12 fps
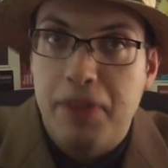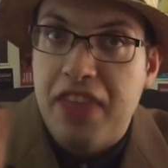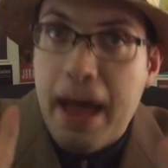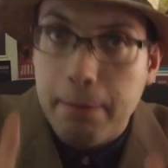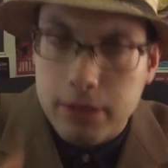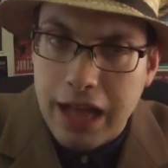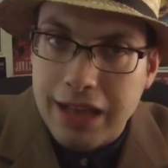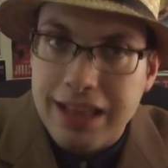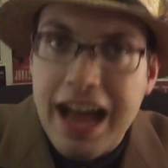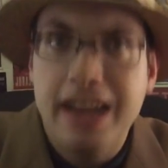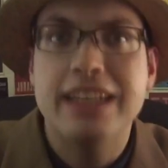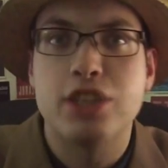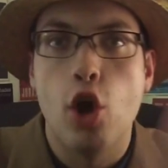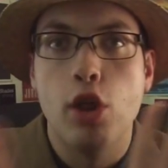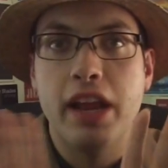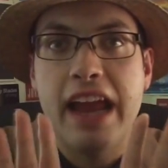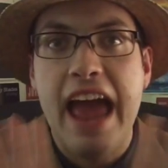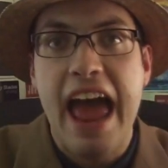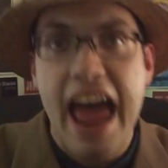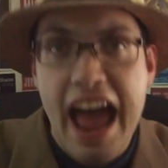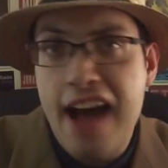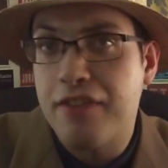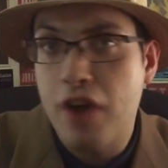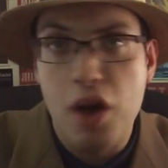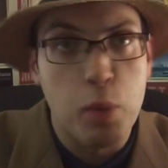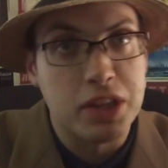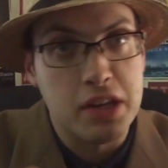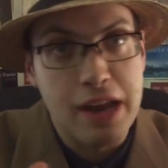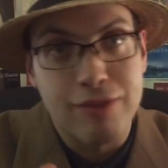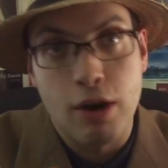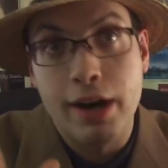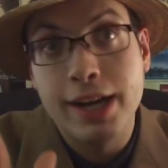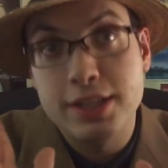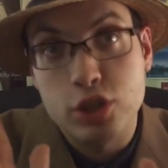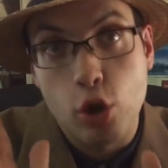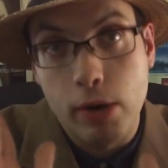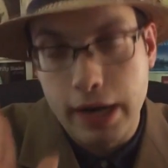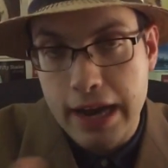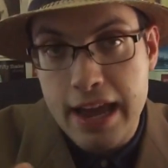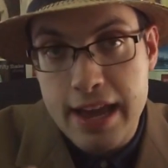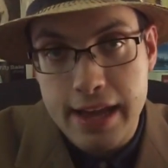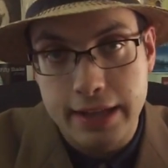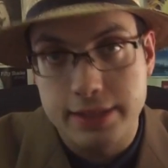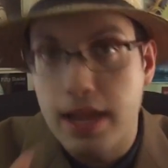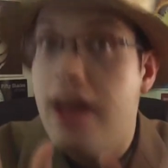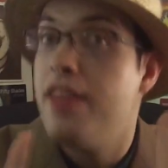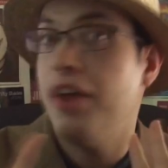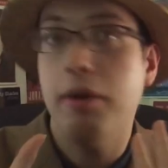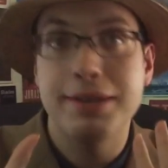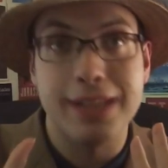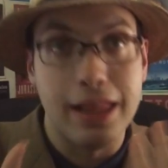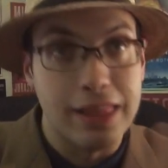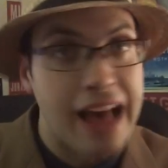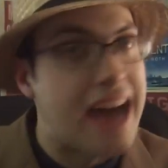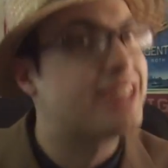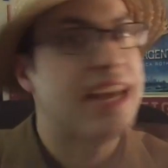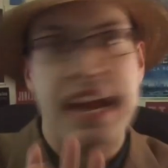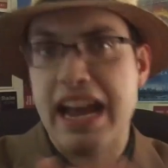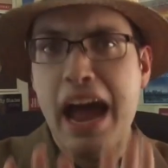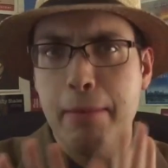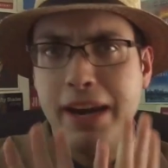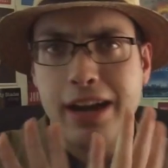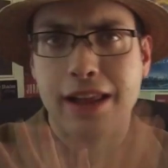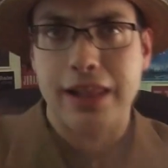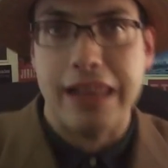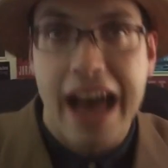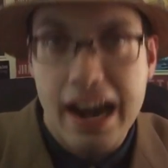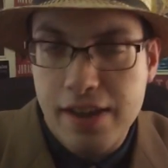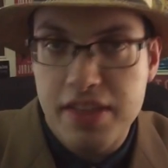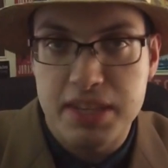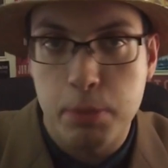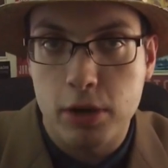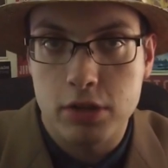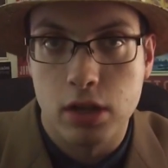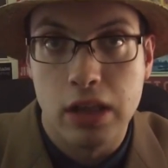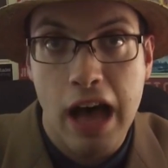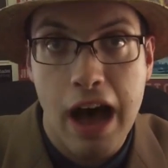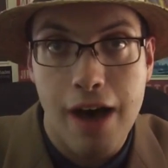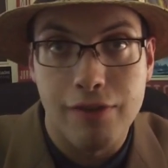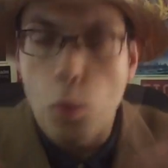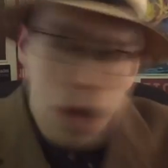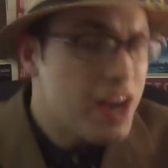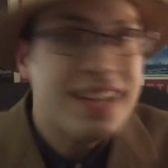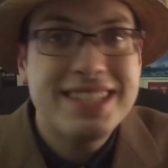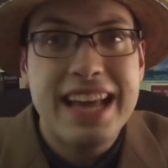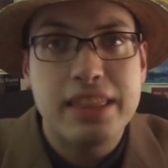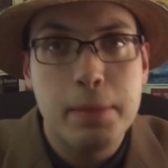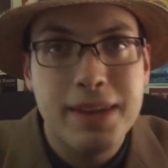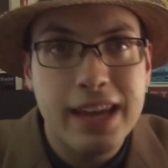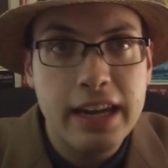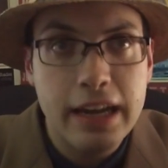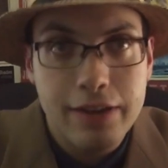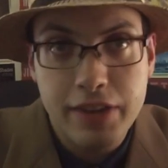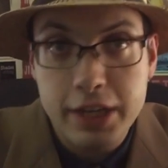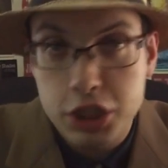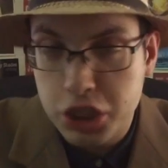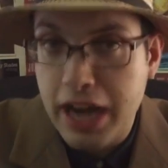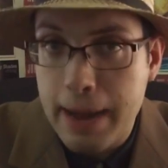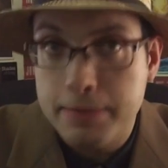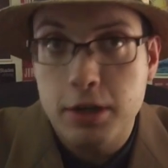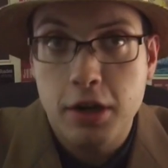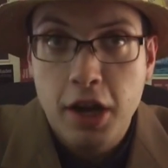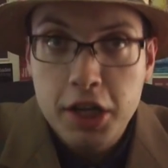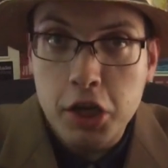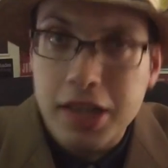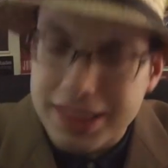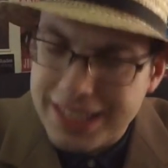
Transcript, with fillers: but that plot line is only half of what The Neverending Story is. There is a lot, and I mean a lot, in this book to love. One is at the beginning of each chapter, you get